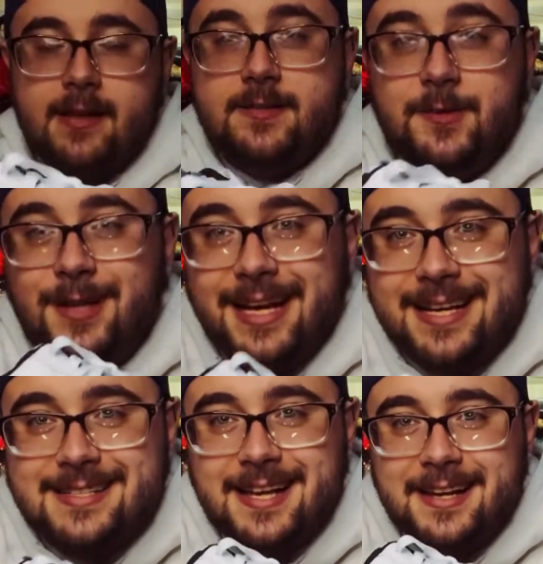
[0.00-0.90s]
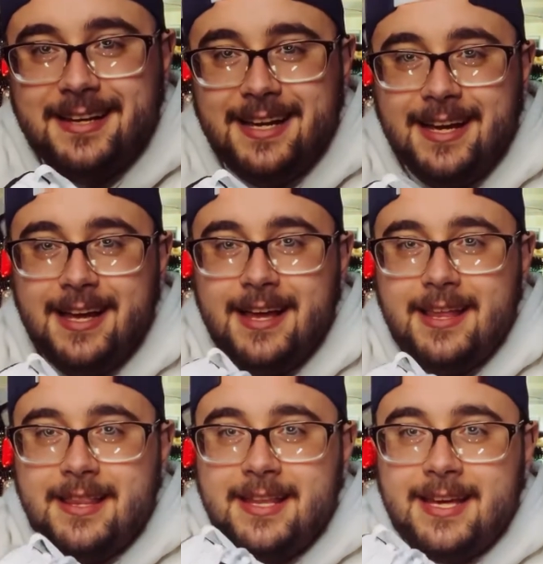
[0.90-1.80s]
So like I said,
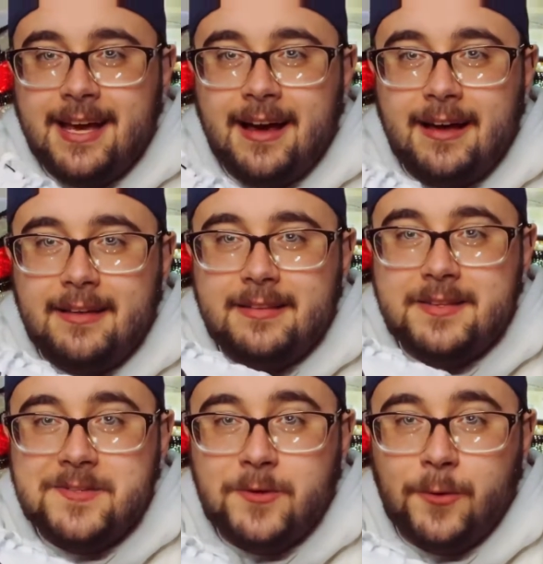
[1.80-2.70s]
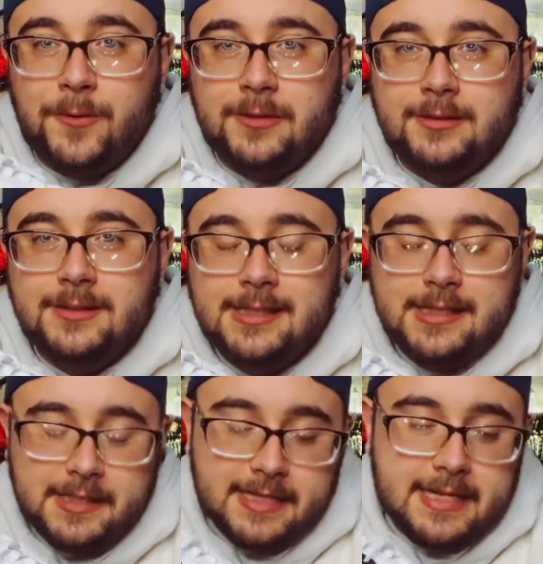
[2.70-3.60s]
the sole
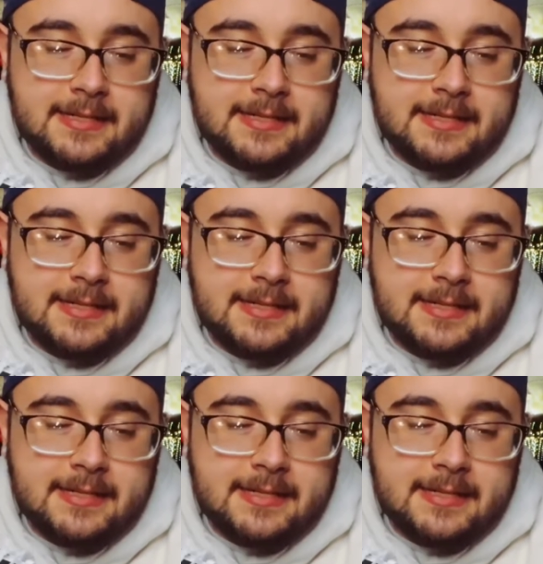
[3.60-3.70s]
is an